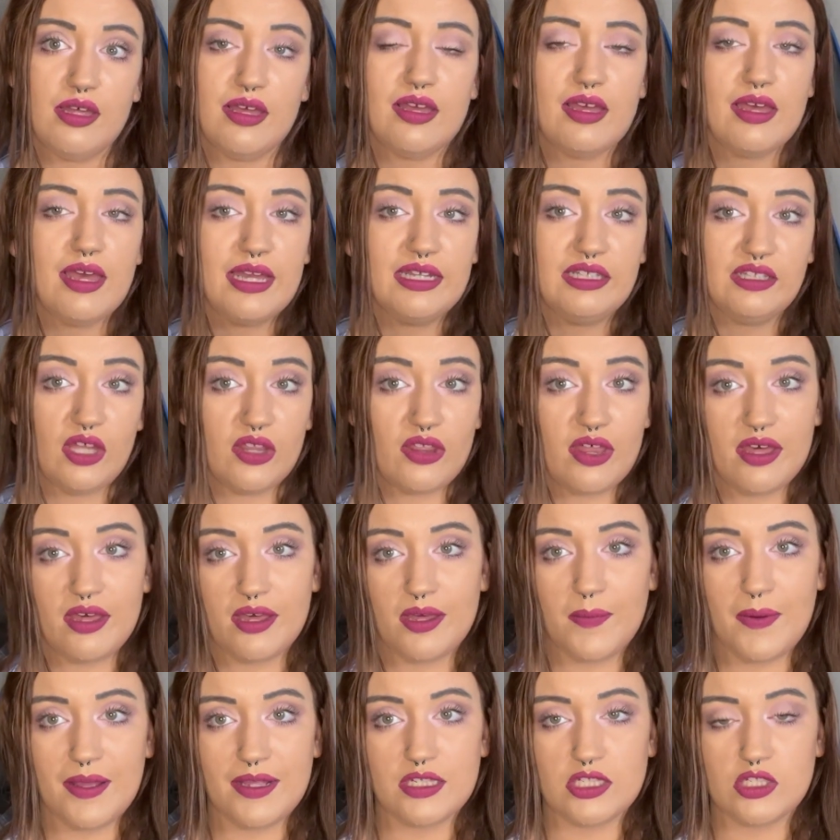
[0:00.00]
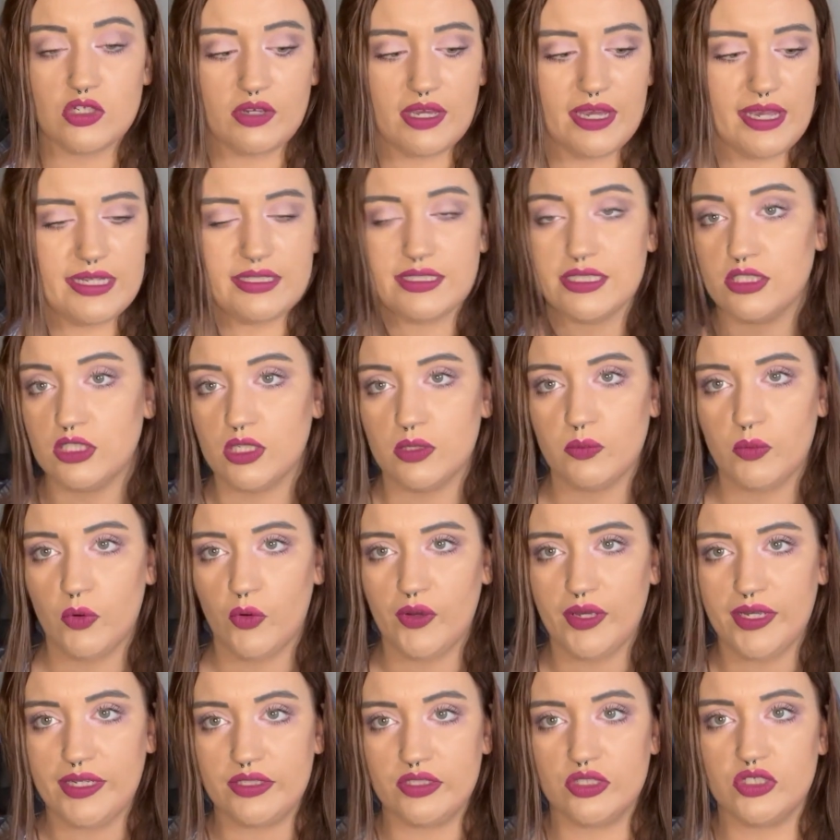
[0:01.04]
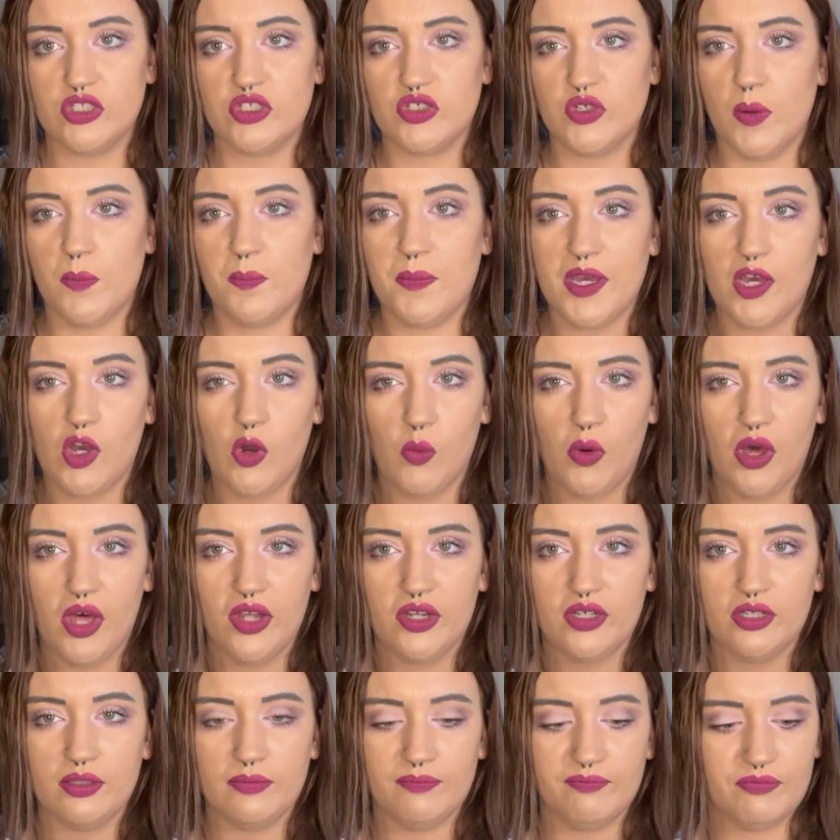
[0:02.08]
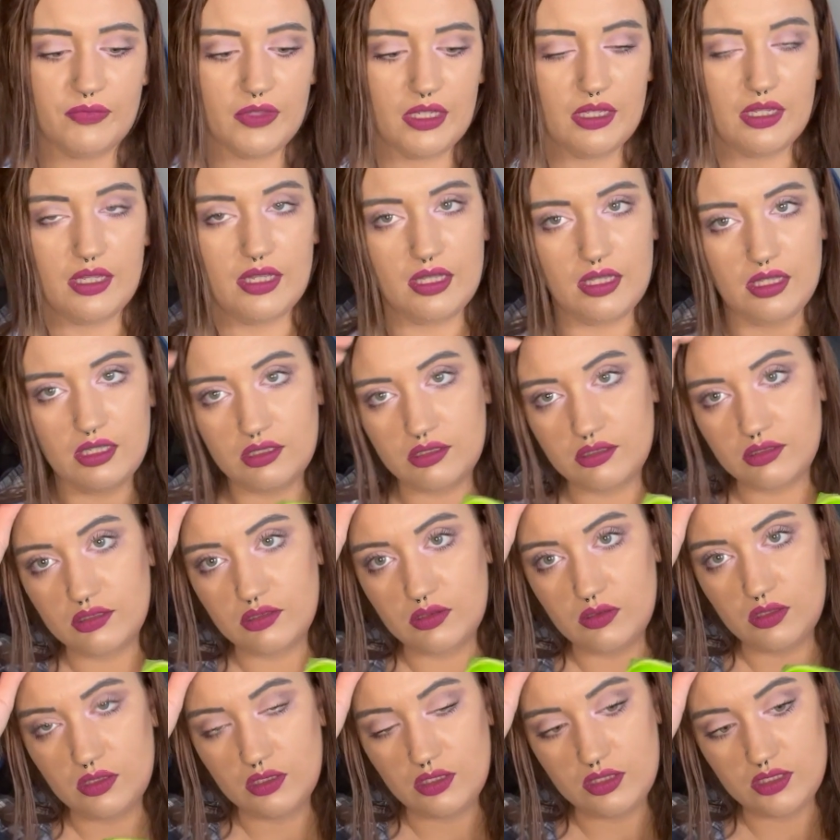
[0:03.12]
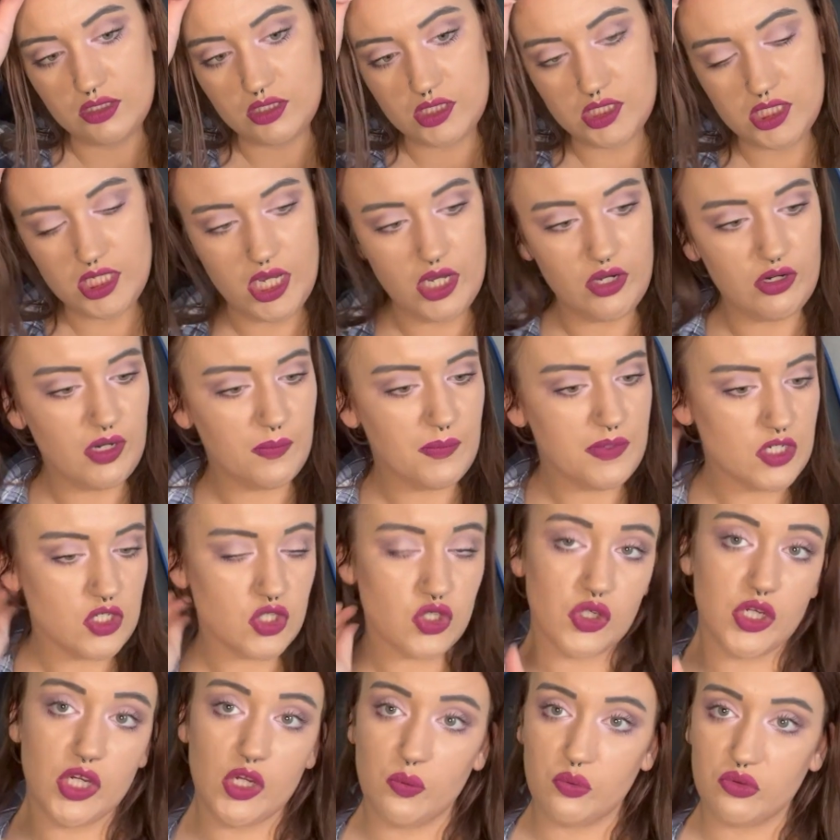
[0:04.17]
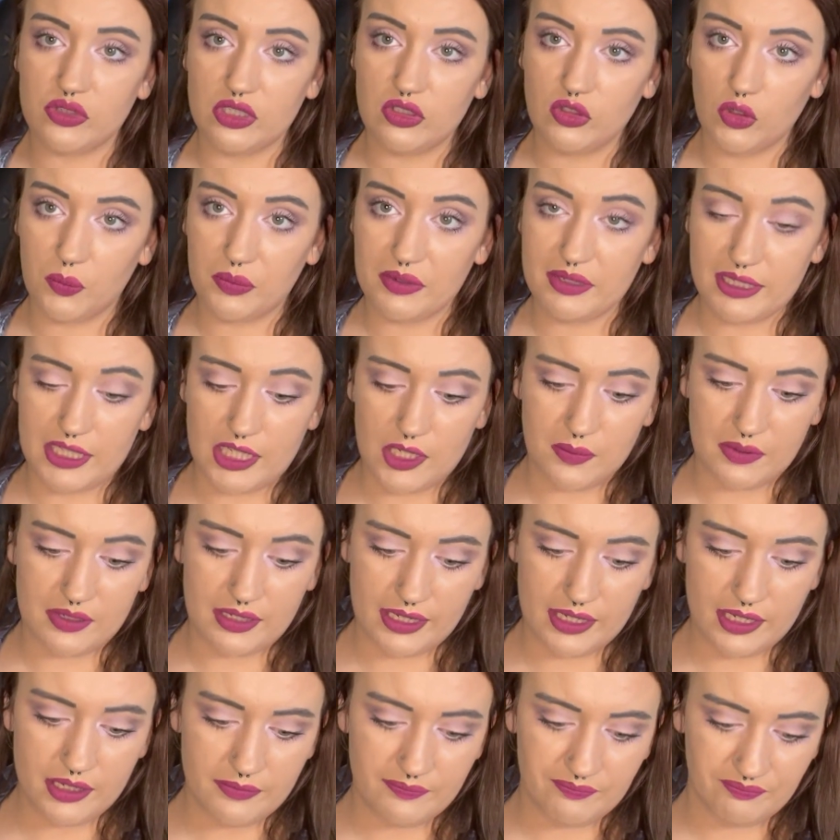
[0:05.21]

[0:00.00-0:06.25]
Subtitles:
another pencil case at some point, to a bigger one. So let me show you what I normally keep in here.